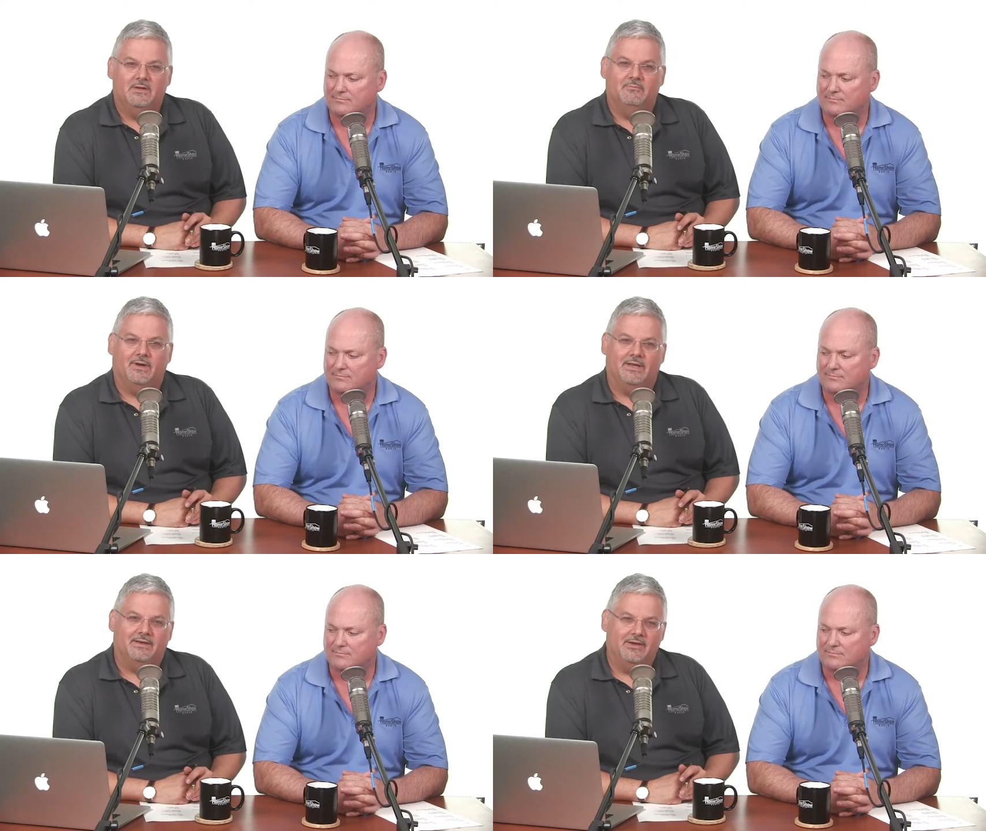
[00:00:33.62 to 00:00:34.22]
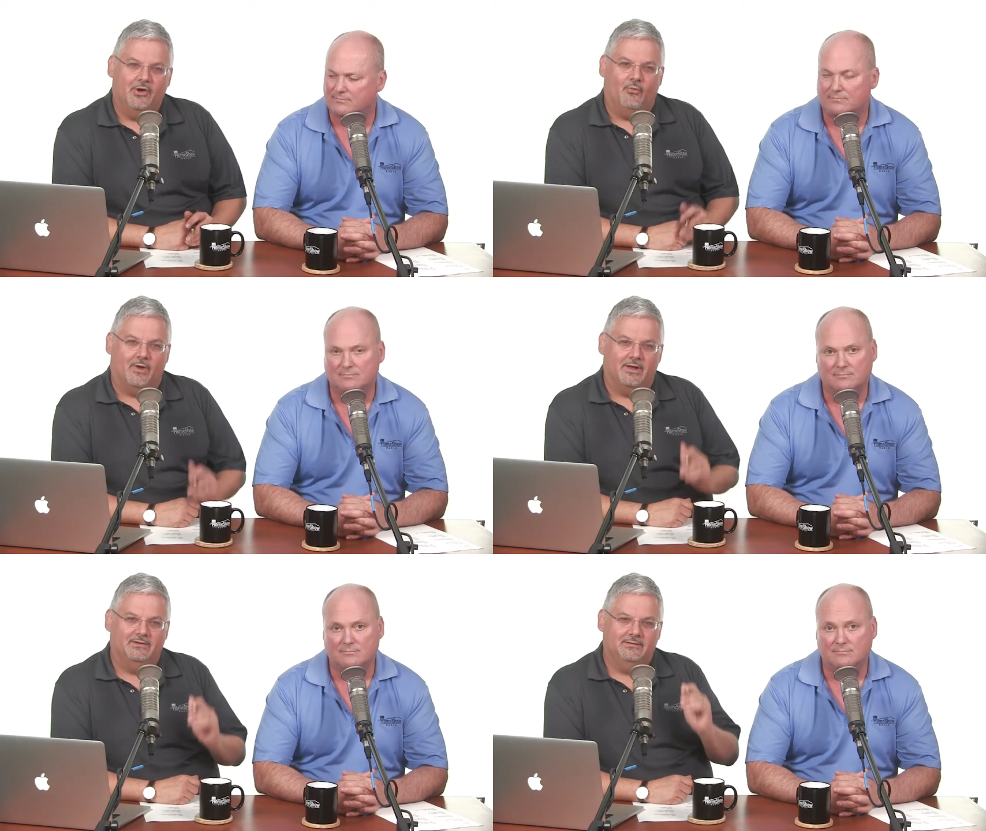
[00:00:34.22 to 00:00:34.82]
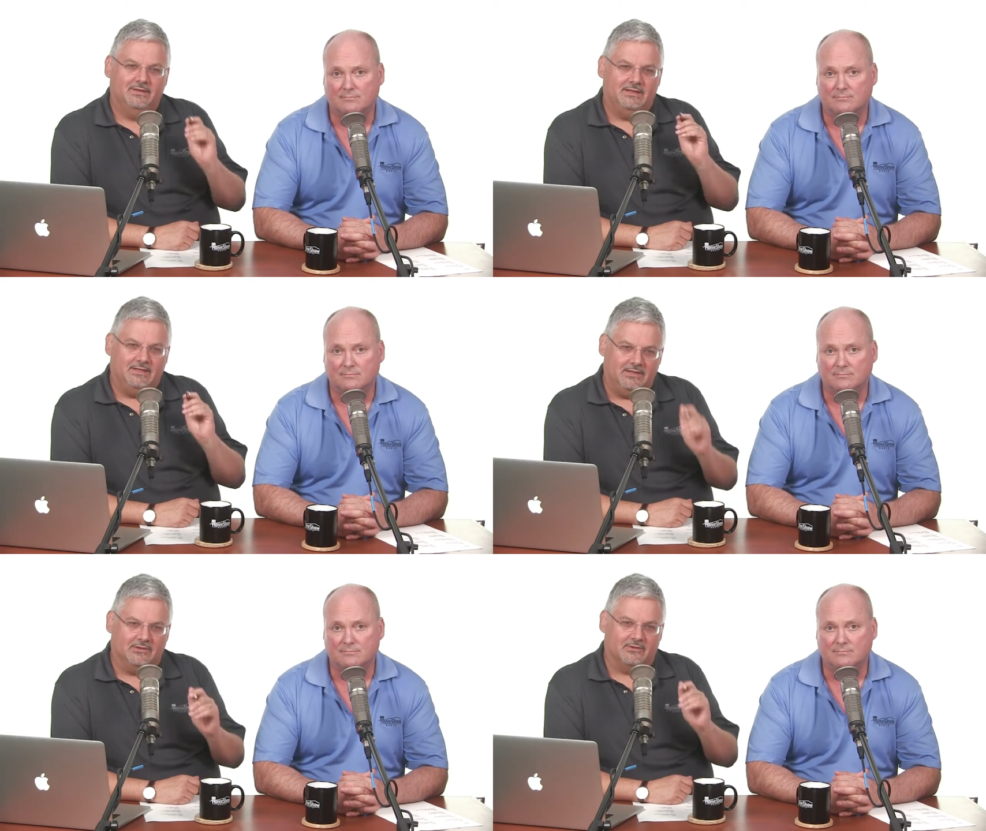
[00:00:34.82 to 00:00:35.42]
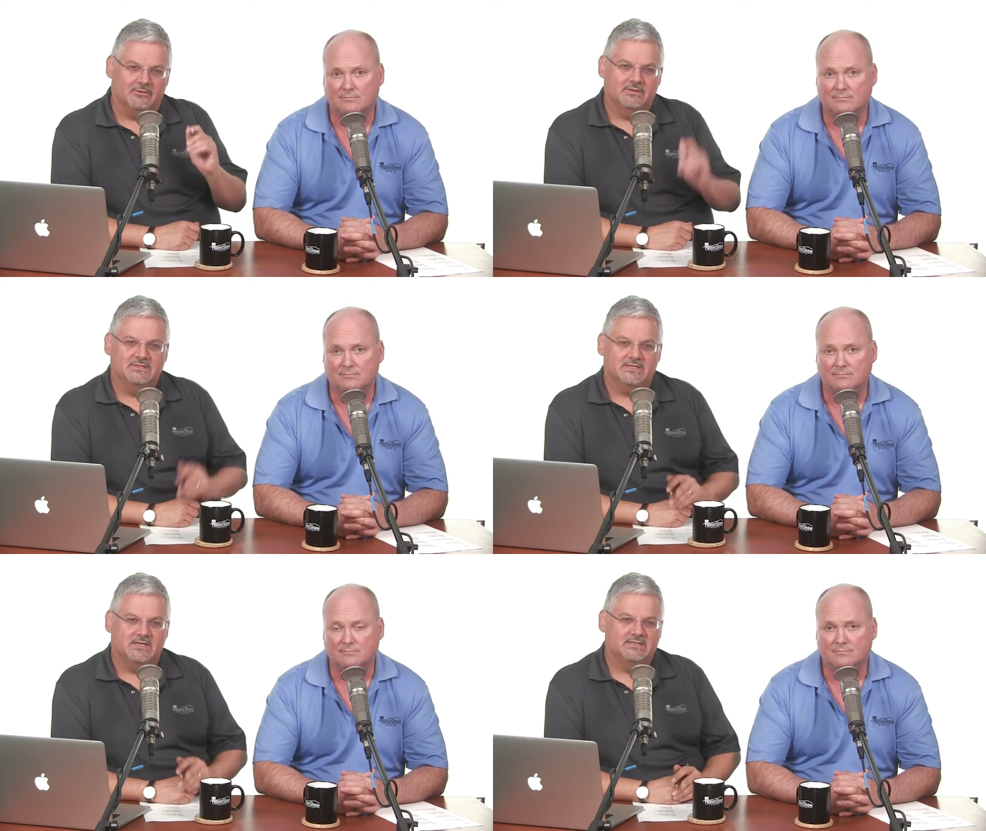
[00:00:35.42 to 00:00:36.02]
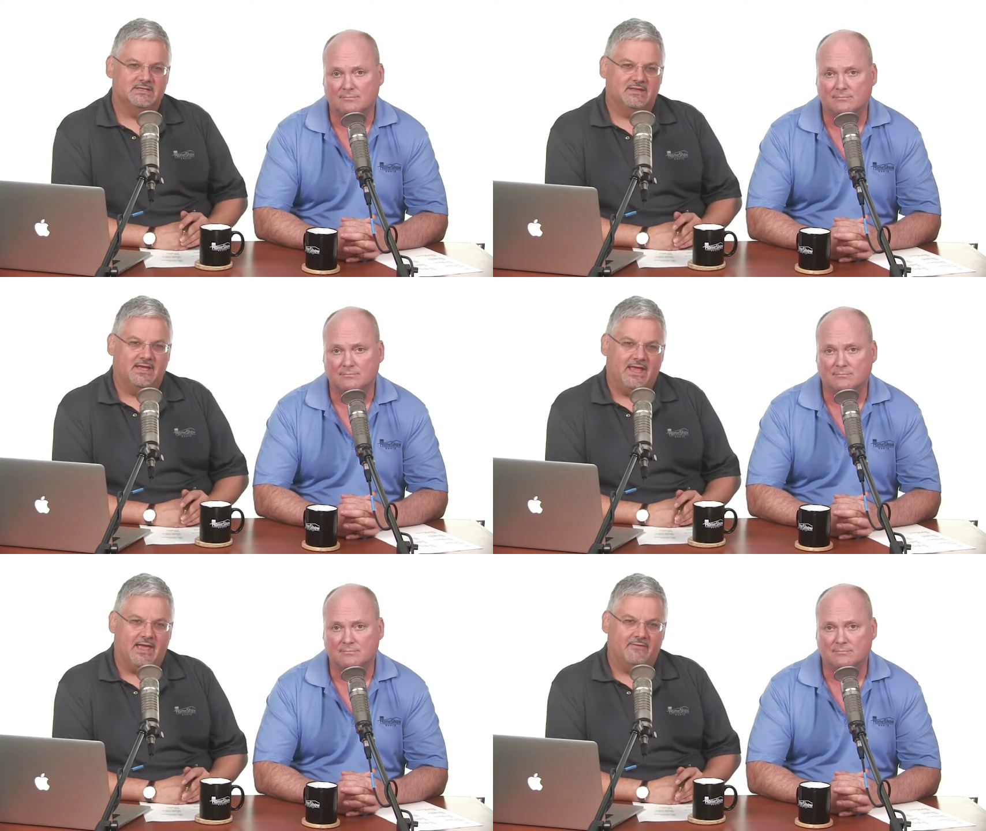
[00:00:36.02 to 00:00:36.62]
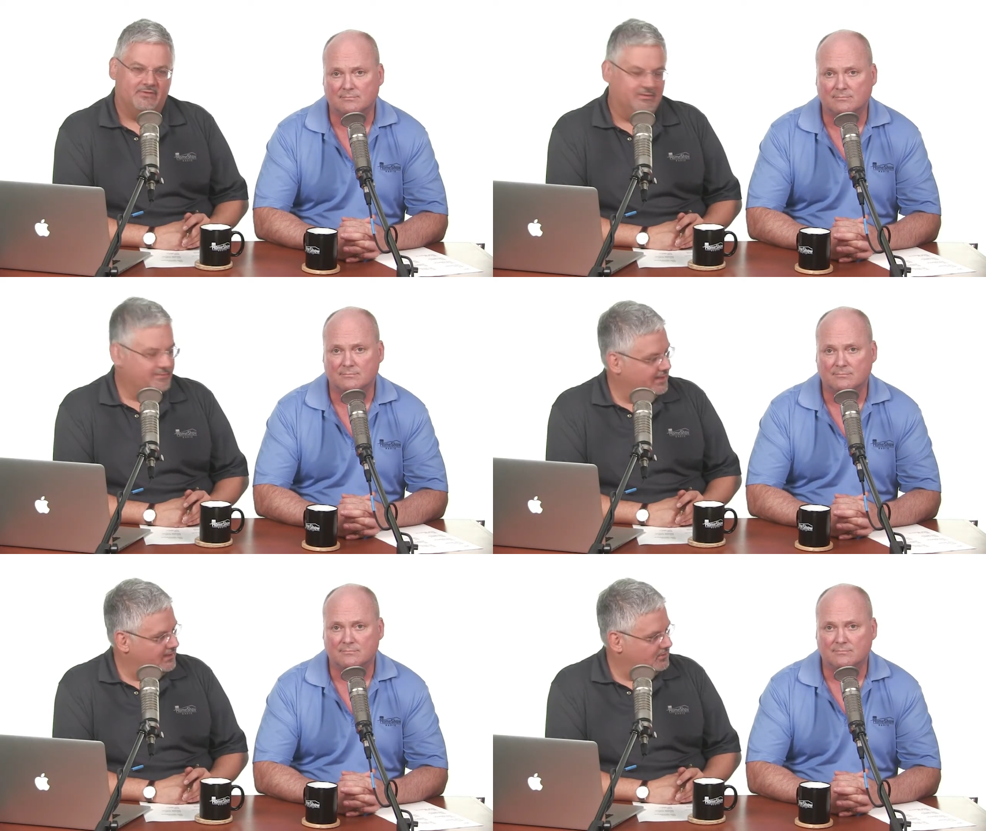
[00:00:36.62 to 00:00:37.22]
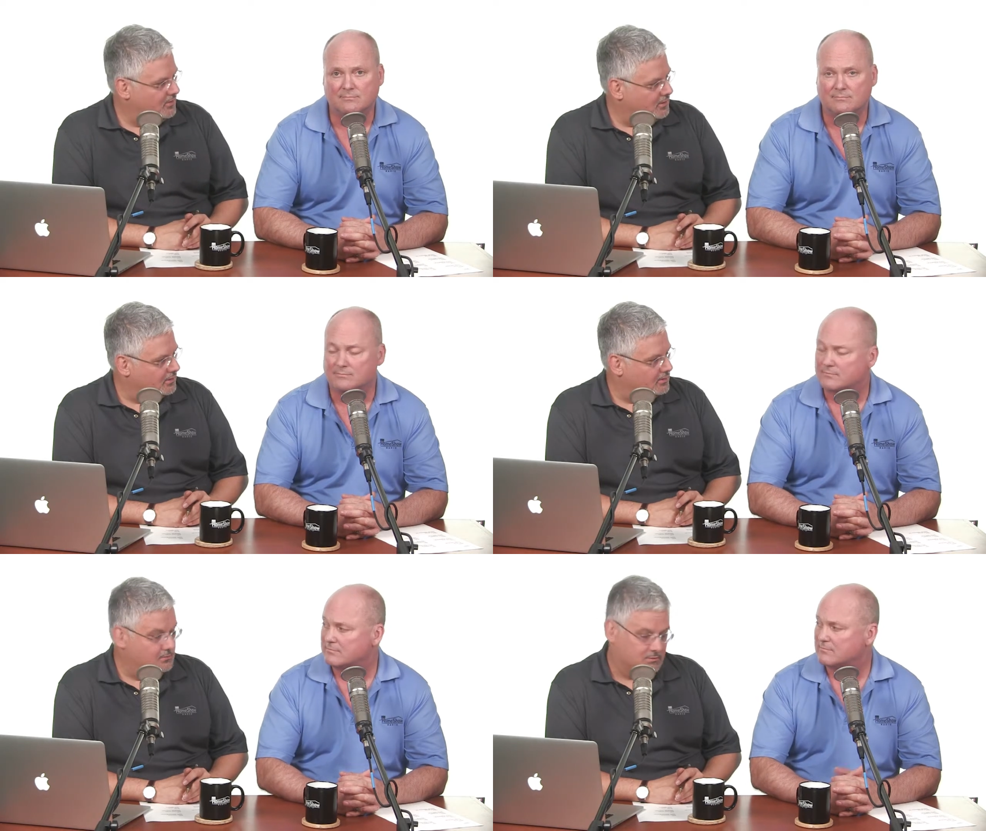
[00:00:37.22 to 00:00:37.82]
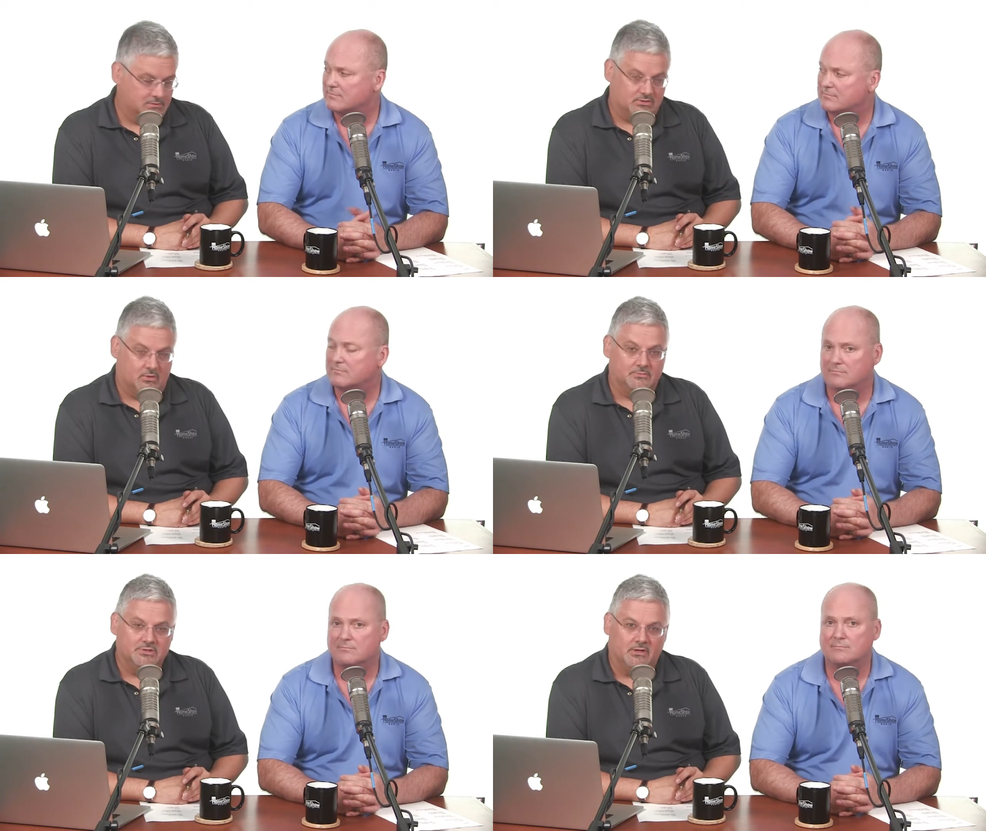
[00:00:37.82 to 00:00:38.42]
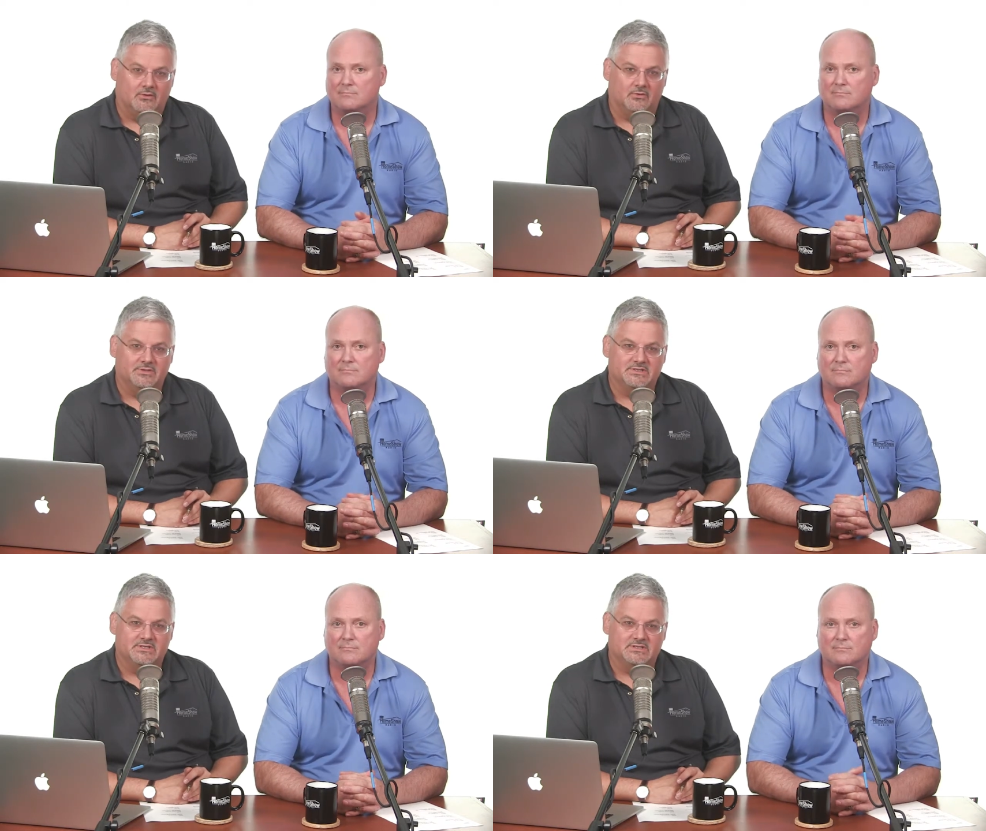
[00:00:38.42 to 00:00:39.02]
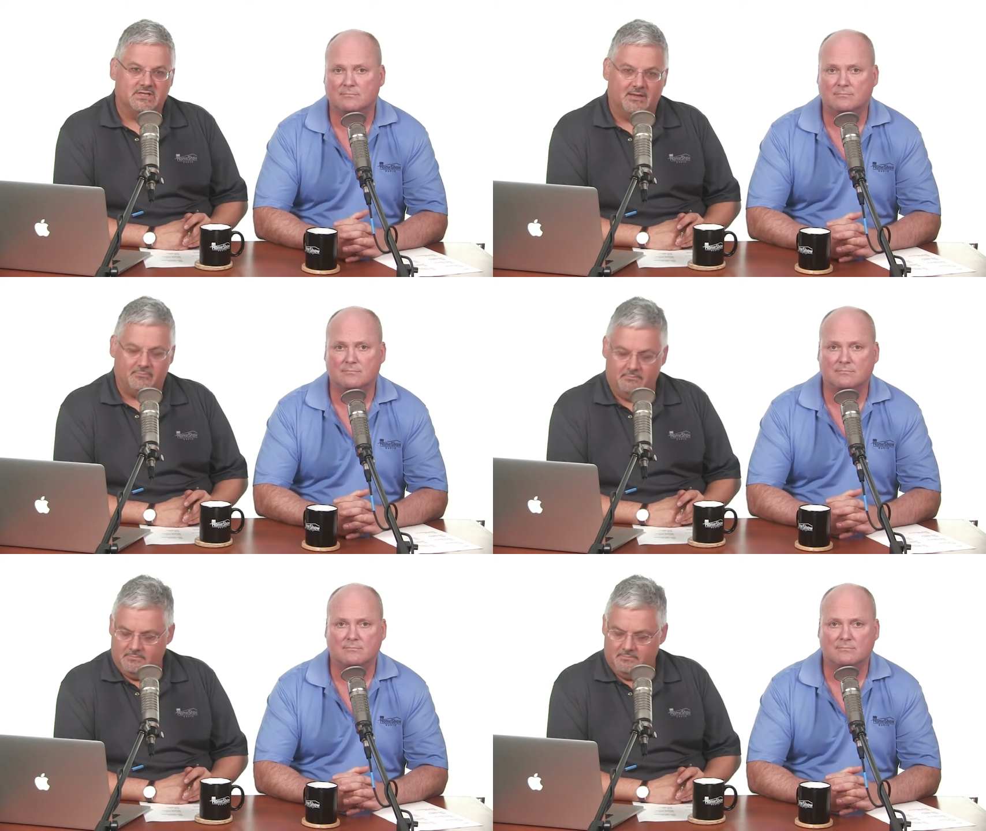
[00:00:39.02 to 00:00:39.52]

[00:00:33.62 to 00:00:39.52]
Speaker 1: But no one here says that they have them any longer, or so I'm told. It says, Tom,